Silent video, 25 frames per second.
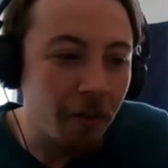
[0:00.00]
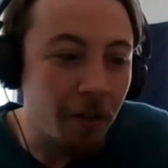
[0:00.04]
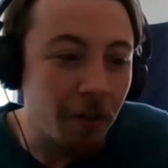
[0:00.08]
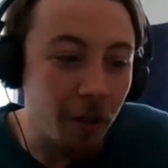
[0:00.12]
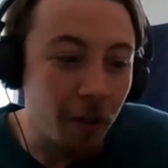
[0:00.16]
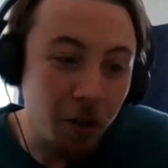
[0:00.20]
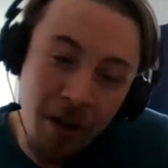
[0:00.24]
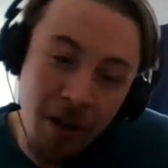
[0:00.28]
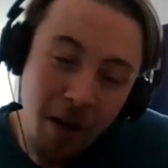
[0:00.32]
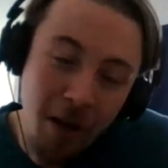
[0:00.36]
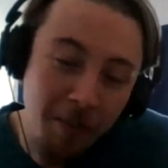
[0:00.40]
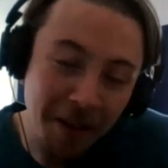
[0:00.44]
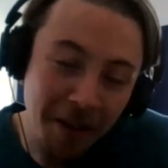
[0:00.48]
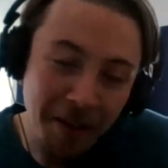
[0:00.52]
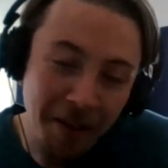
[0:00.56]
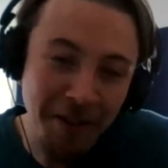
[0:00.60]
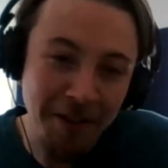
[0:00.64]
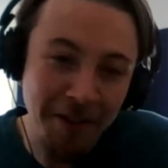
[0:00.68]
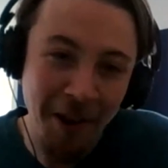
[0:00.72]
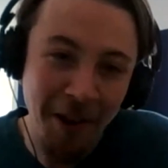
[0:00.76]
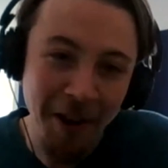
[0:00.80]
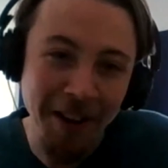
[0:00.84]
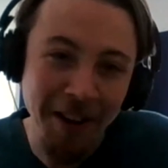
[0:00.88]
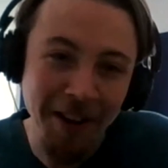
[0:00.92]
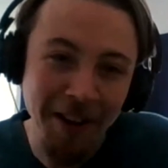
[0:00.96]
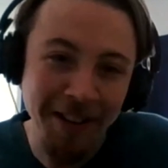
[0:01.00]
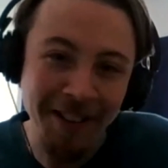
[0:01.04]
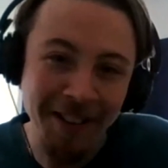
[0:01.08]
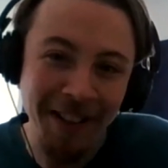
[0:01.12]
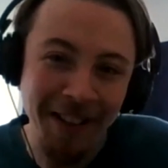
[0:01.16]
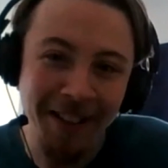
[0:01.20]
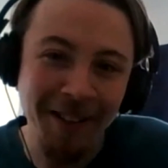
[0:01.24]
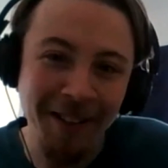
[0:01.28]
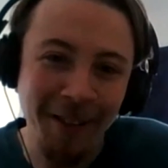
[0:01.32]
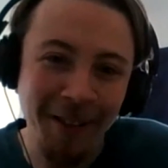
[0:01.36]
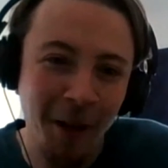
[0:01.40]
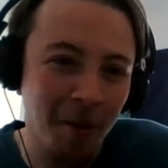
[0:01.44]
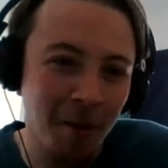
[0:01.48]
"You tell me it's now? It's
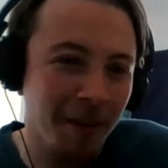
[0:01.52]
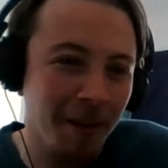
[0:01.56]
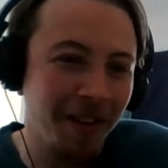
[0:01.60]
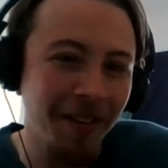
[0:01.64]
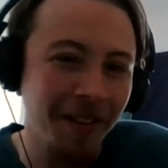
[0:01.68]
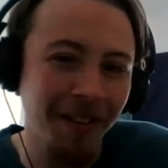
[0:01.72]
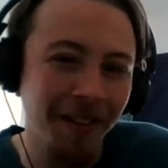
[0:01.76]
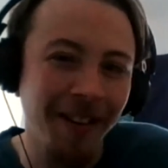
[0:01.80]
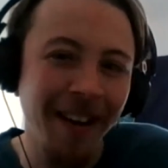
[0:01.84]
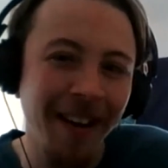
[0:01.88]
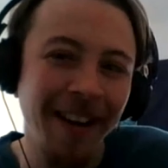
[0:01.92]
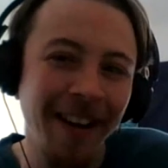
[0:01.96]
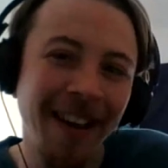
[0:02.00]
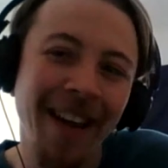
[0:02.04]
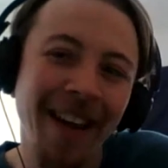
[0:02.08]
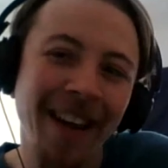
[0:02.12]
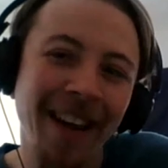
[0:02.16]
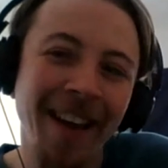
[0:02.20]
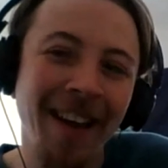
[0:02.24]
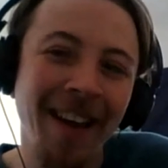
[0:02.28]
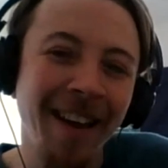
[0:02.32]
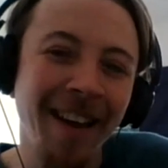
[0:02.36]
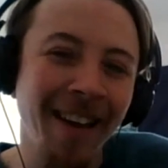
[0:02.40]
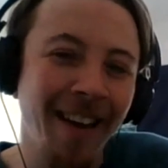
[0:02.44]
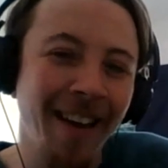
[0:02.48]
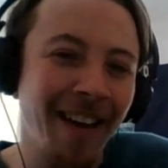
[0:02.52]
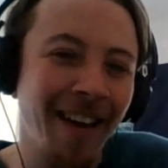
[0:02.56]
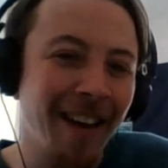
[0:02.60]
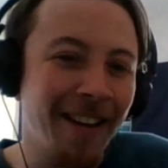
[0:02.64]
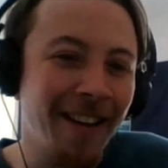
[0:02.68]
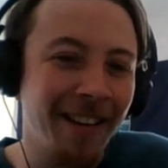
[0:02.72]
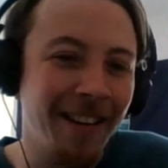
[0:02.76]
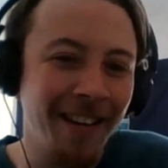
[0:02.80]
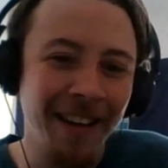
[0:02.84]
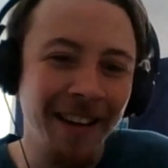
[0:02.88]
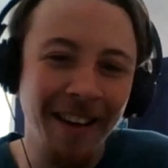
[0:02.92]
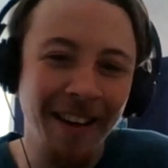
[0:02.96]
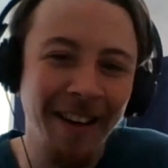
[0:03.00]
like 2 weeks away."
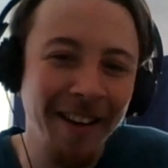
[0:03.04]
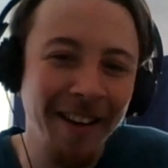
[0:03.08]
And